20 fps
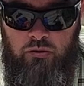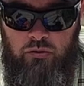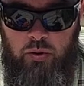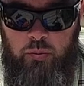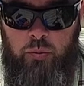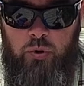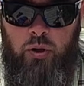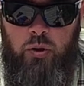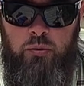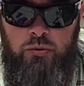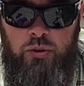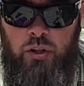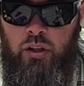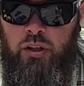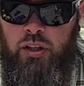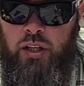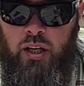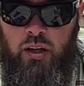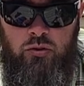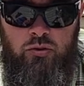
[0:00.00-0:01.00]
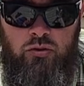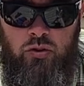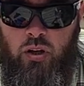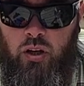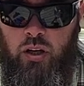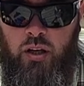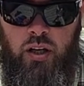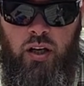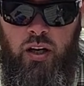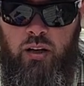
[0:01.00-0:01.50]
flip it upside down,
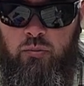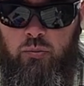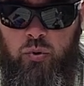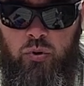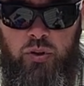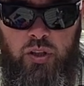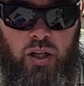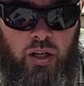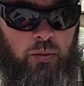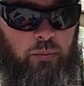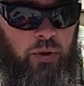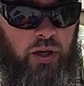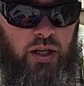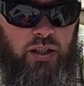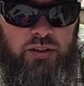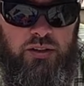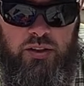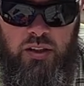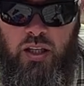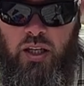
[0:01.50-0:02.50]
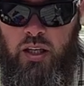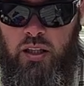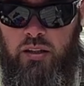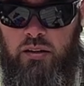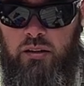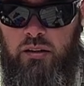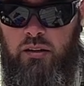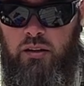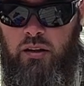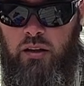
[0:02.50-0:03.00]
dry it off, put that epoxy on.
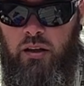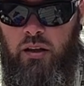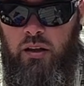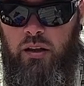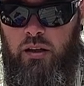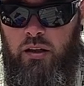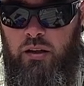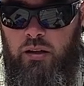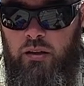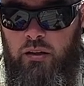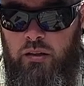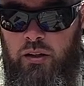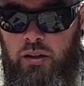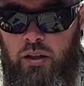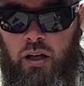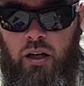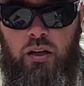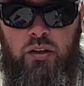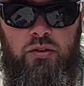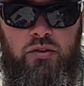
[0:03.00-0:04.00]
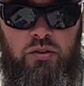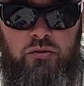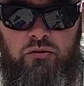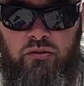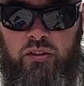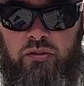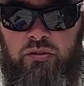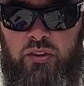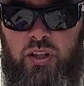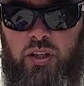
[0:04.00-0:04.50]
It hardens in
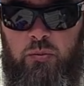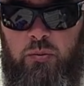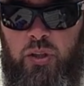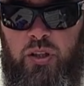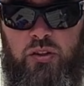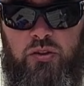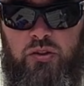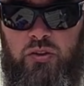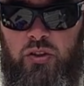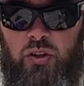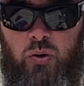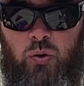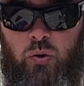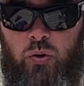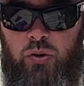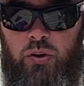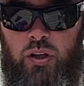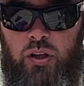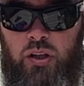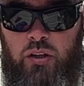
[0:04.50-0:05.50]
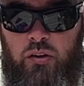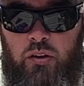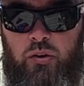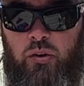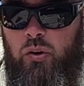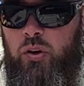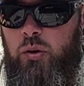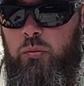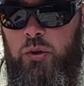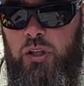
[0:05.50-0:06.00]
15 minutes, it's cured in
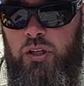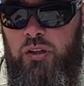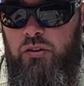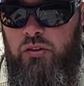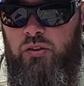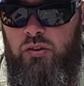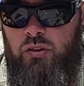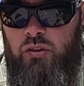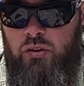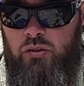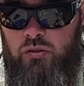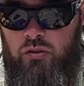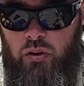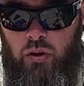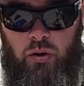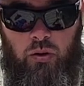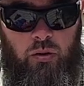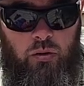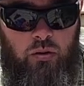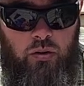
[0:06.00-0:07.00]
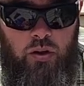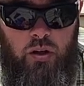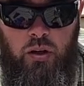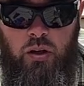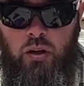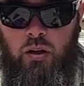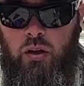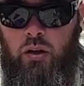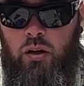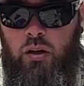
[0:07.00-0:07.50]
30 minutes. So,
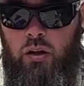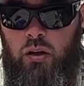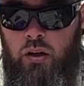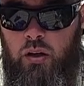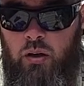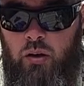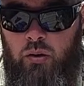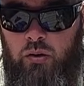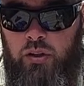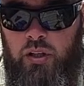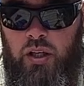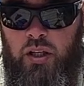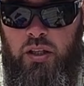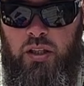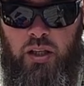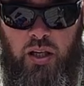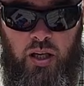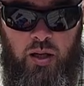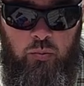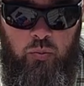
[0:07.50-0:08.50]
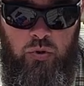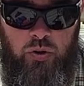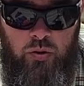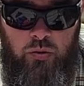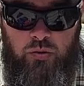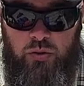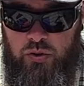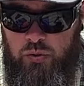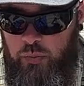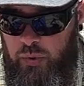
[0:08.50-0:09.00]
you know, you get to camp, you
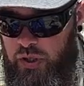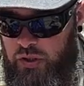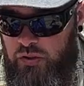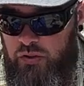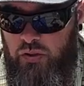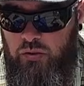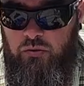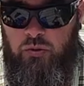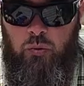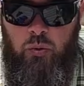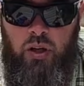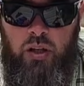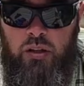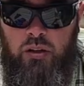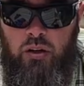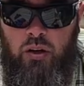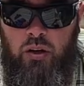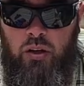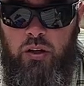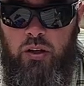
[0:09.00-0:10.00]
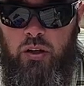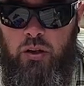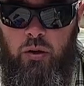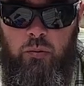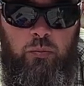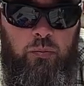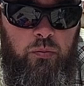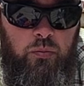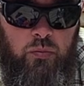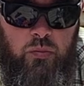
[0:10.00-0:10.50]
do an inspection. If you want to tidy it up,
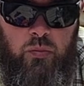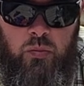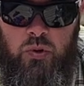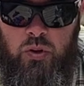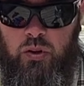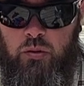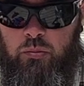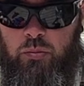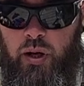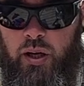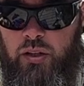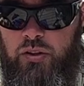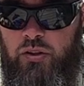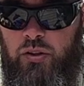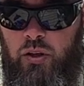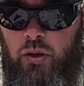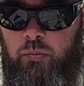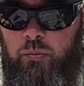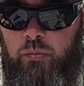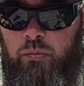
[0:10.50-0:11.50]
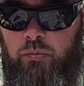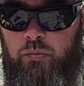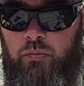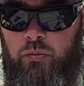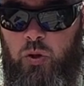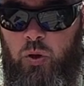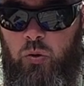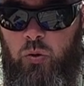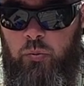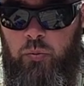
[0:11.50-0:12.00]
patch it up,
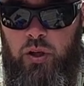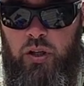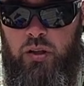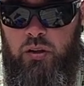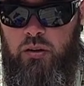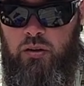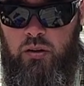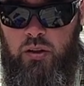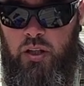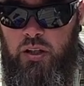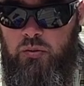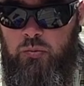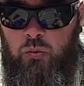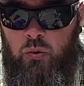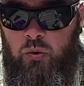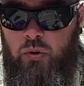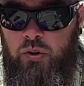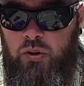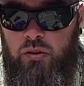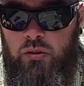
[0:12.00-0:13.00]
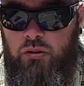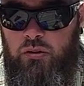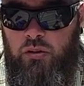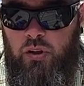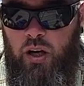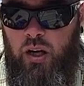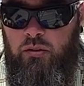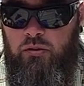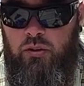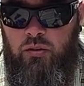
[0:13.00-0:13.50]
go to bed next morning
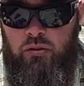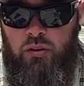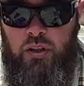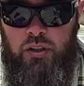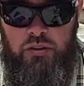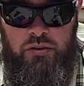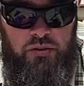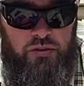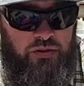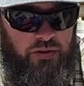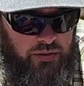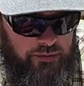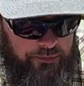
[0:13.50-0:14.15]
after the races.